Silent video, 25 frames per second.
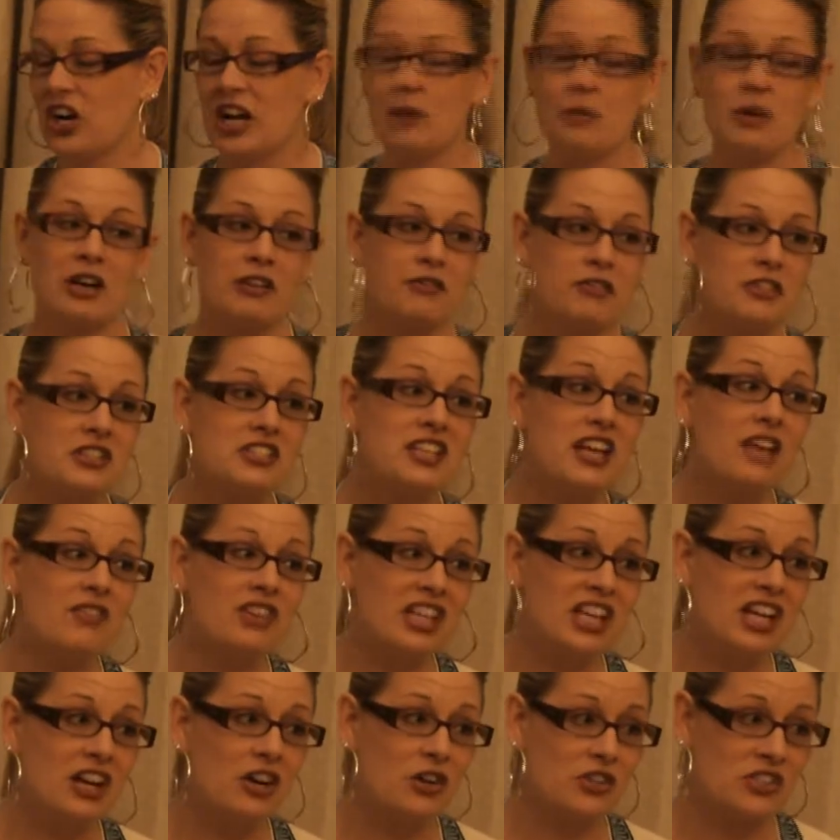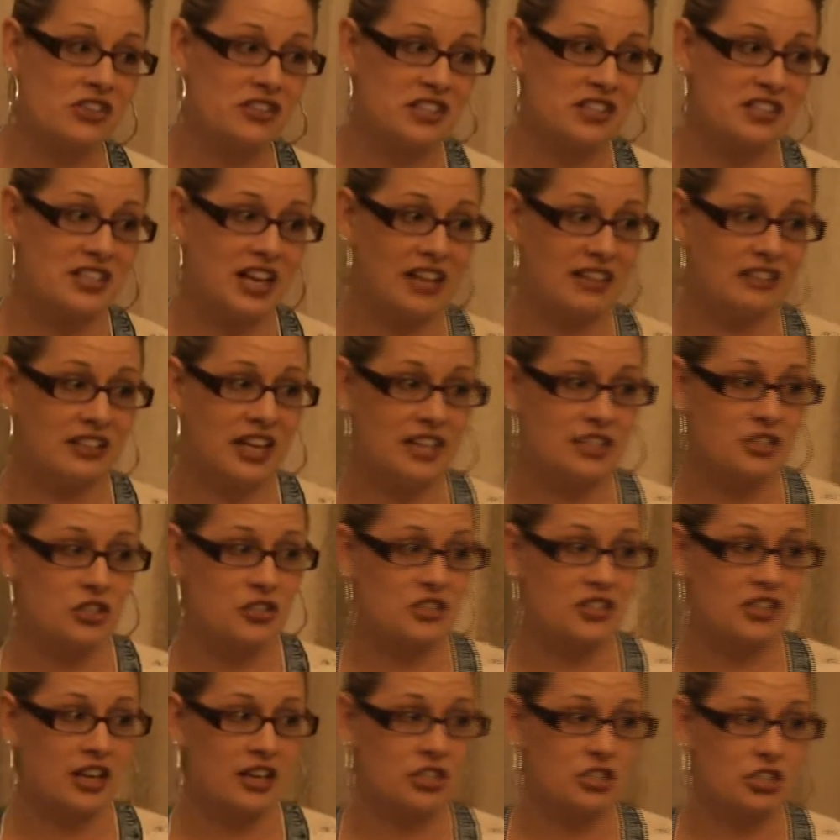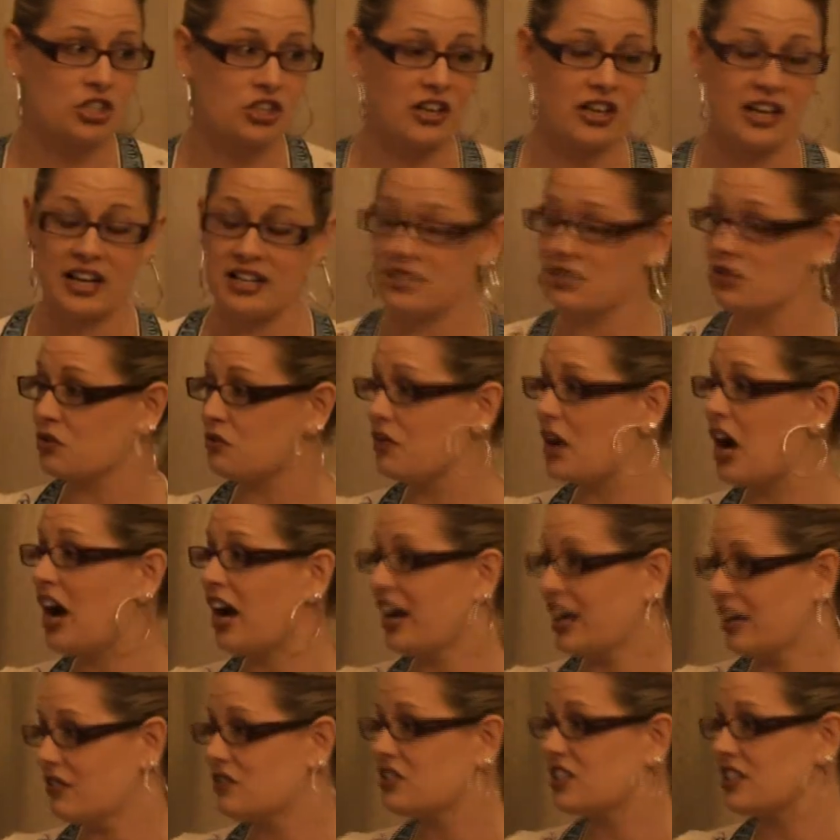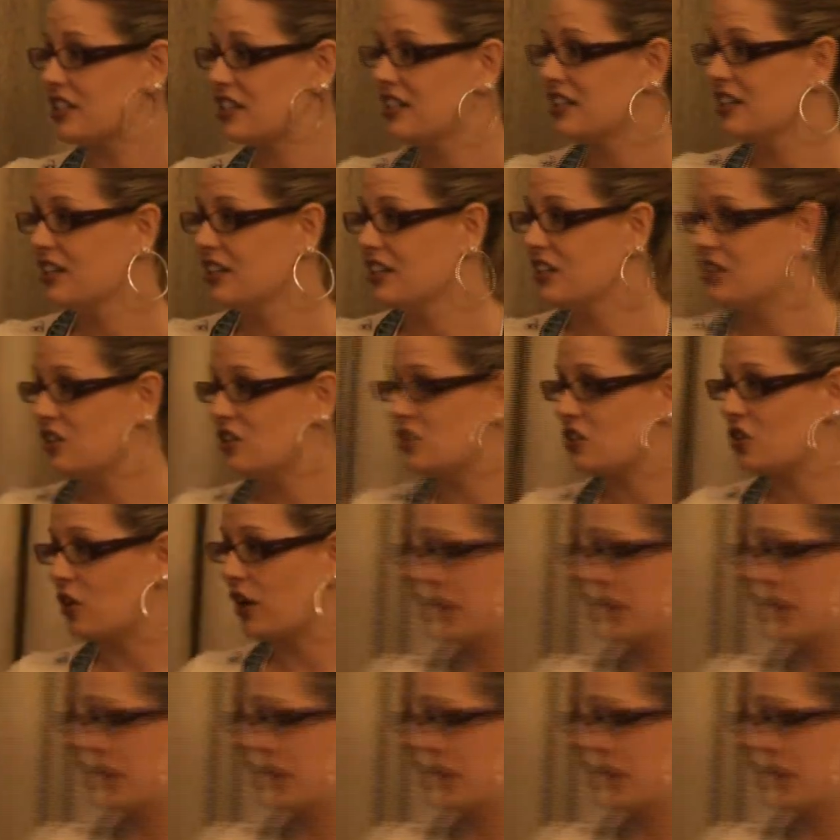I worked for seven years in the state legislature, and I survived. So